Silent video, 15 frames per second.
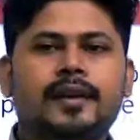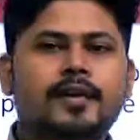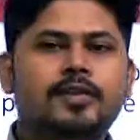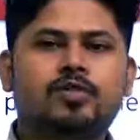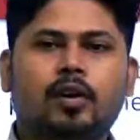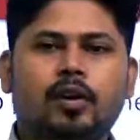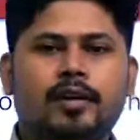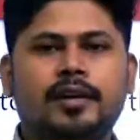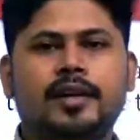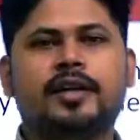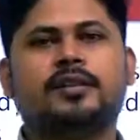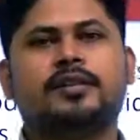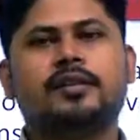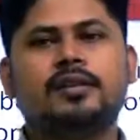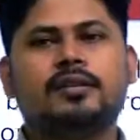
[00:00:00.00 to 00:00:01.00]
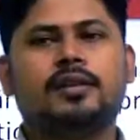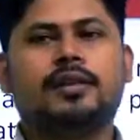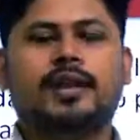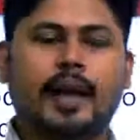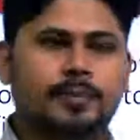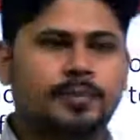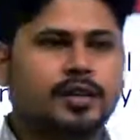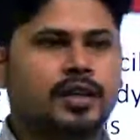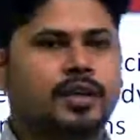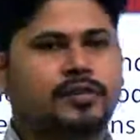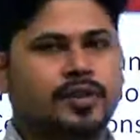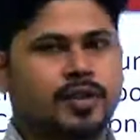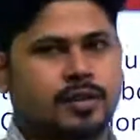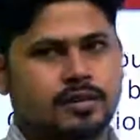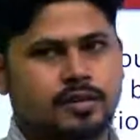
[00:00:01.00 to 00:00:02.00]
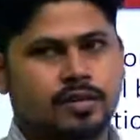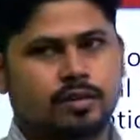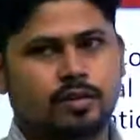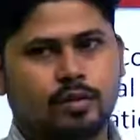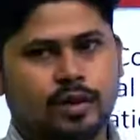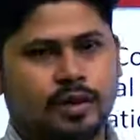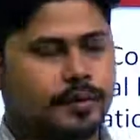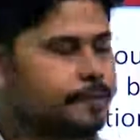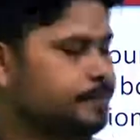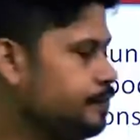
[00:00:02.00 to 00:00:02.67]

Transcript: it does not need a type certification. Okay.